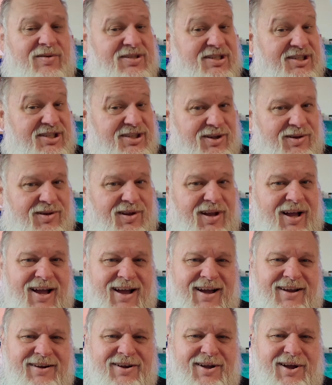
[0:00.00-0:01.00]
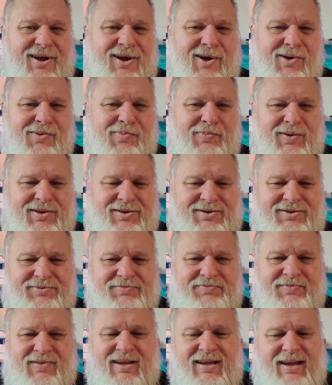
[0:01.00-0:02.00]
still unopened.
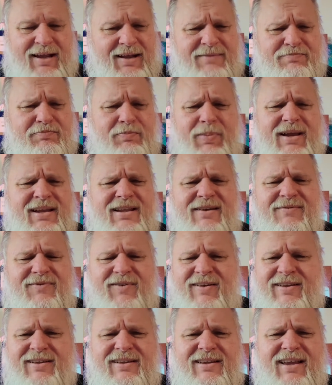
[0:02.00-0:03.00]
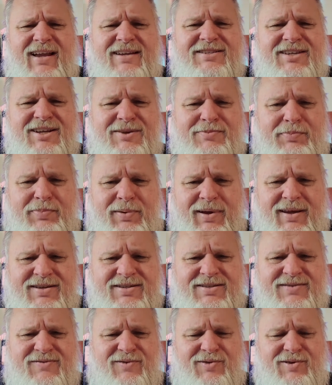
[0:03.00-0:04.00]
Paid a fantastic
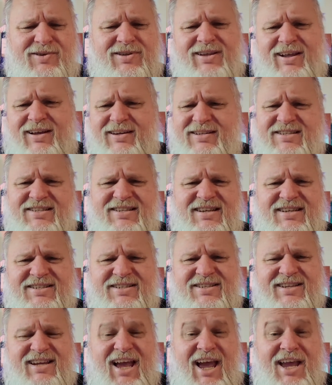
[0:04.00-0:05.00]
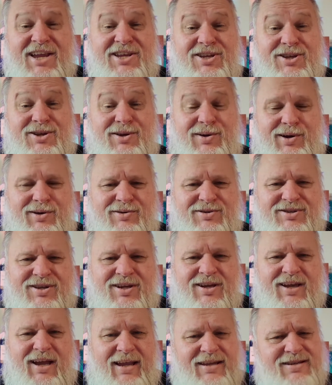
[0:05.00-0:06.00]
price for it, like €68.
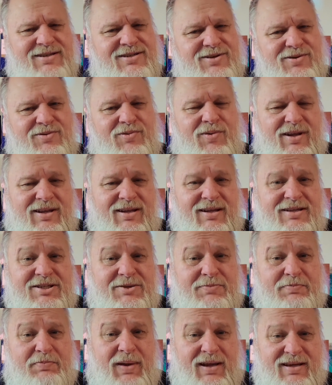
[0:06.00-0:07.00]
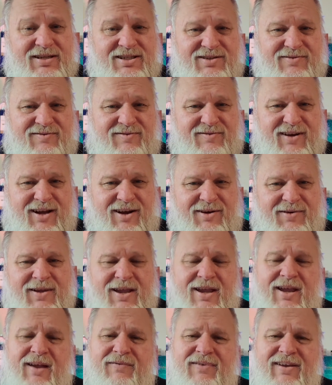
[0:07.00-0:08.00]
It's quite expensive now.
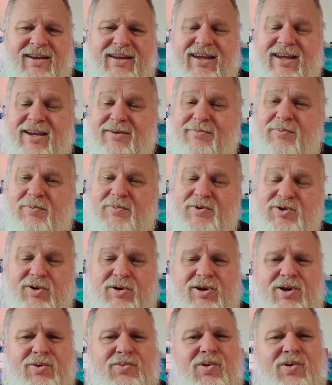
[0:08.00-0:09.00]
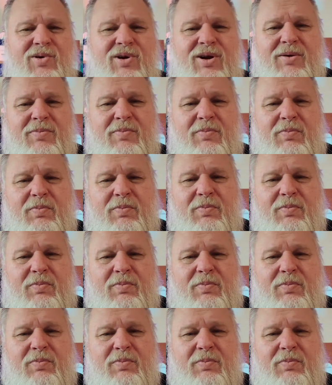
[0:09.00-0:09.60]
Thinking Johnny Walker